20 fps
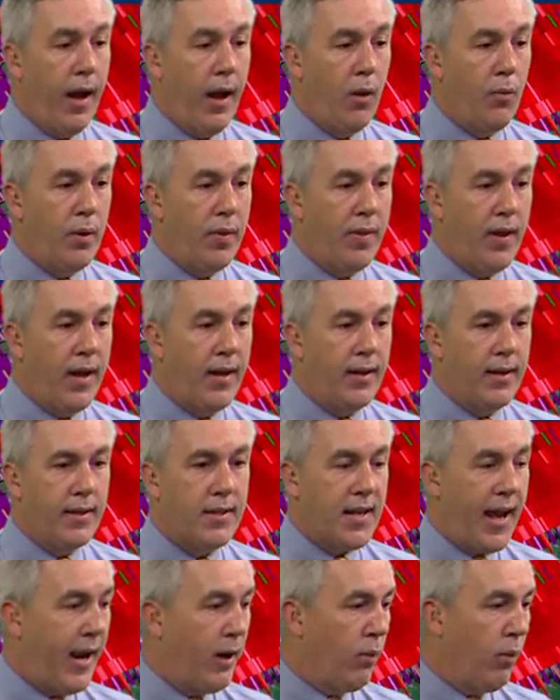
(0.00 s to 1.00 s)
with that
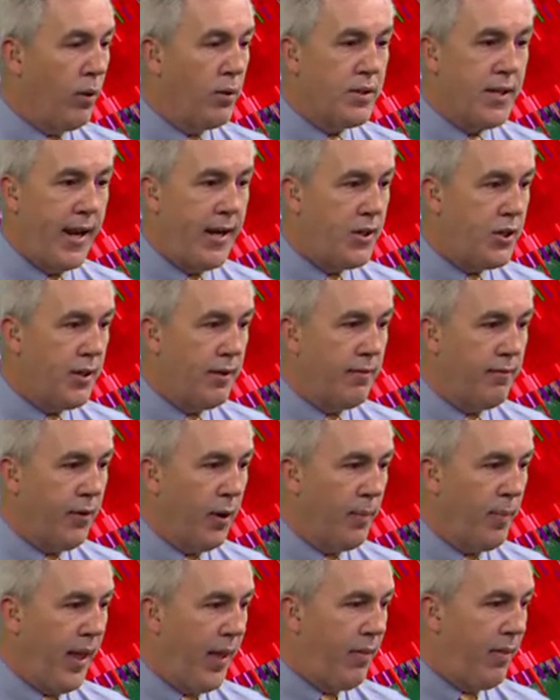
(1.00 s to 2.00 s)
tight rotation
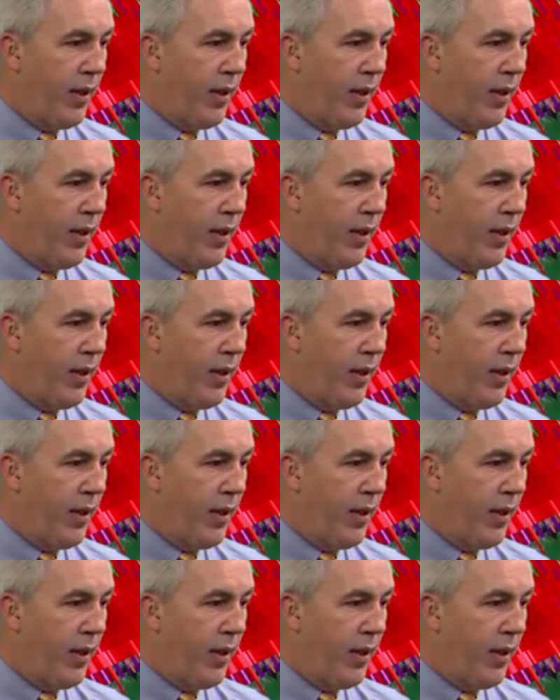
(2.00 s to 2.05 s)
from that